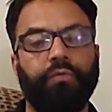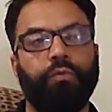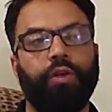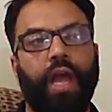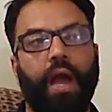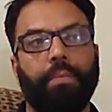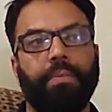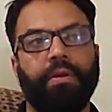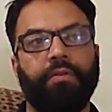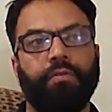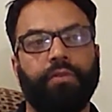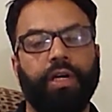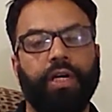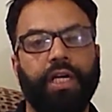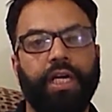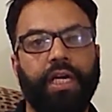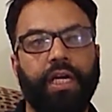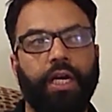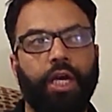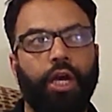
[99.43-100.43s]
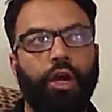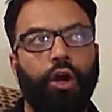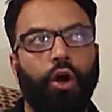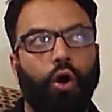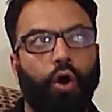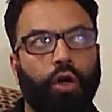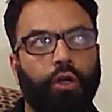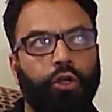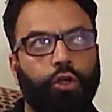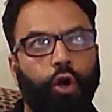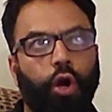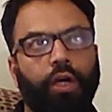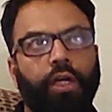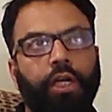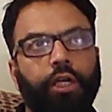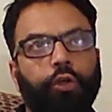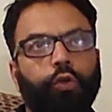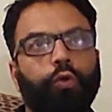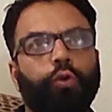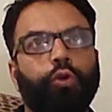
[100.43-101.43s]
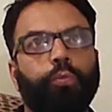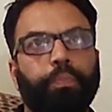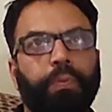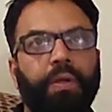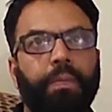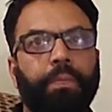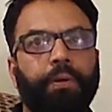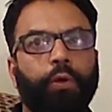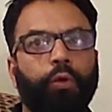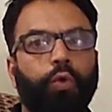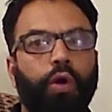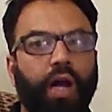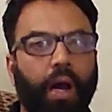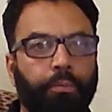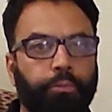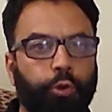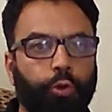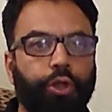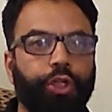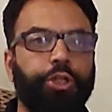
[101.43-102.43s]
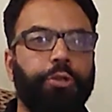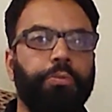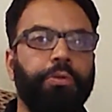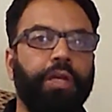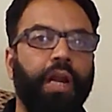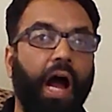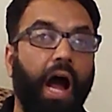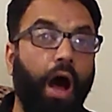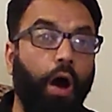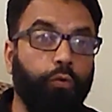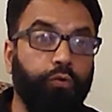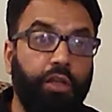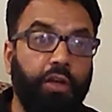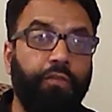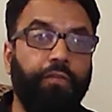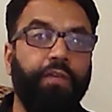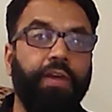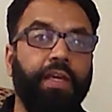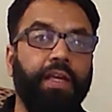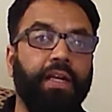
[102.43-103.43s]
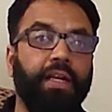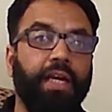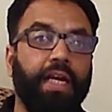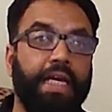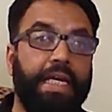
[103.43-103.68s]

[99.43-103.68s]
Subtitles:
We have been working on talking to people who come to Kashmir, how they feel.